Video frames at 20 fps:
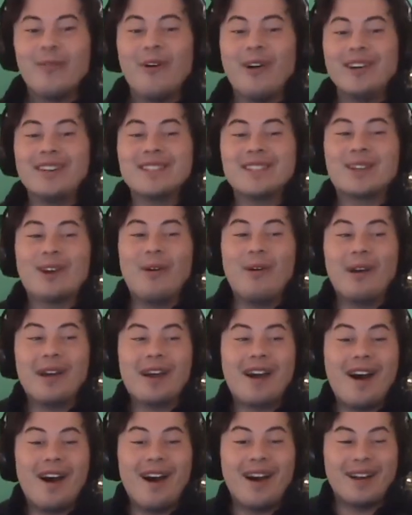What it? is not what whats I
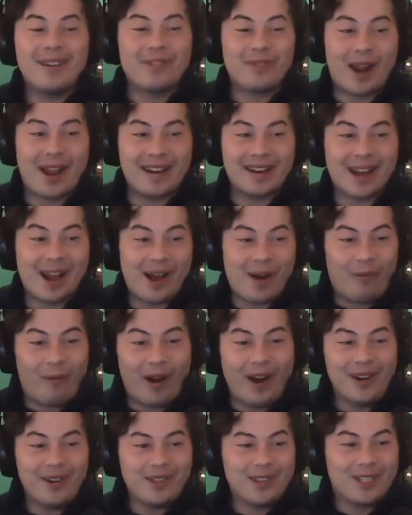mean, going on right now?
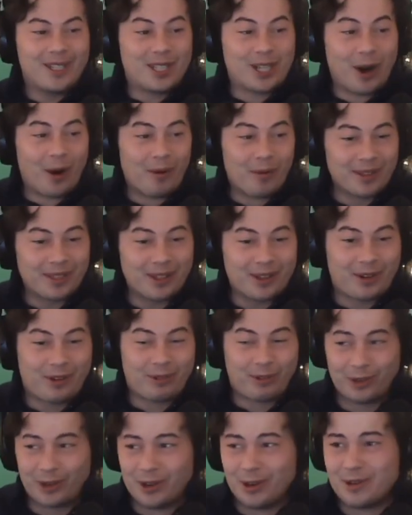Why are they showing the
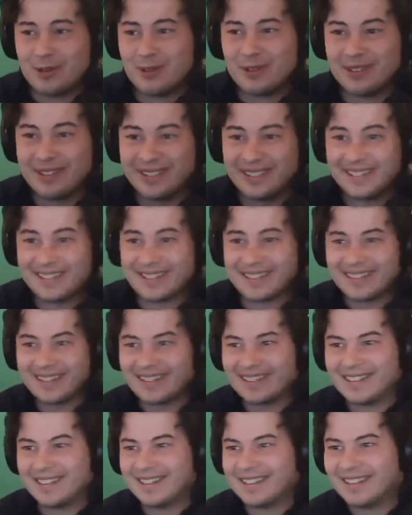crew? Sir!
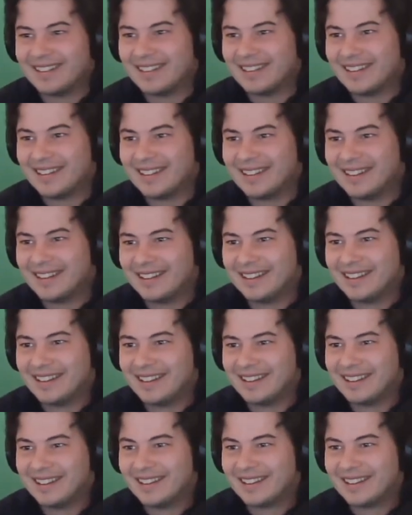Robot, sir!